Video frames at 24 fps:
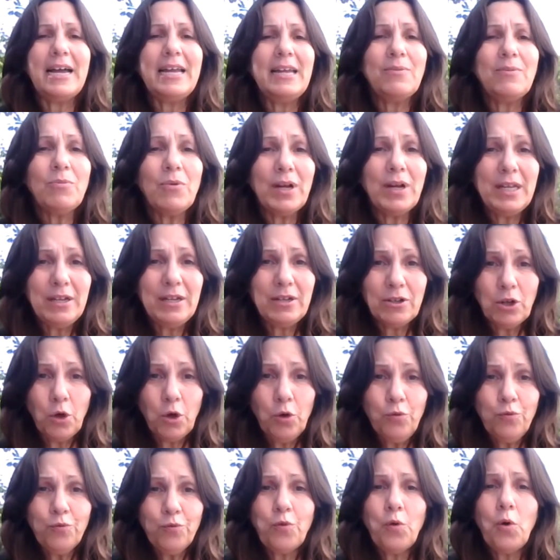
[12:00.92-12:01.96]
I am ready to
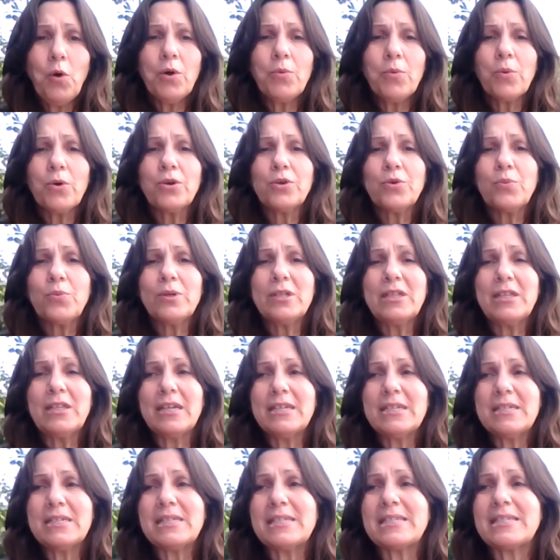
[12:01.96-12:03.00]
go forward with
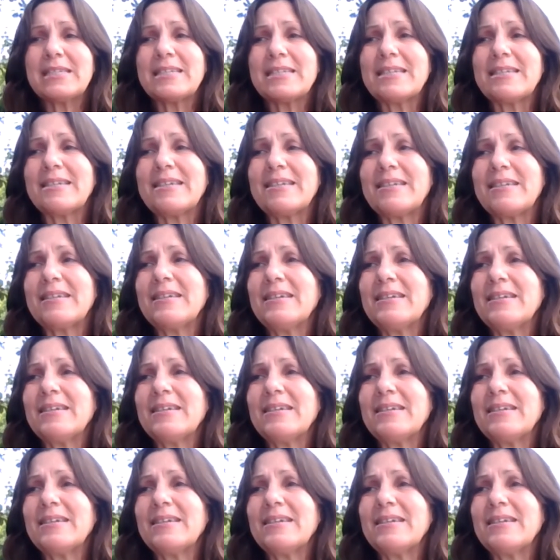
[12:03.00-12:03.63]
this.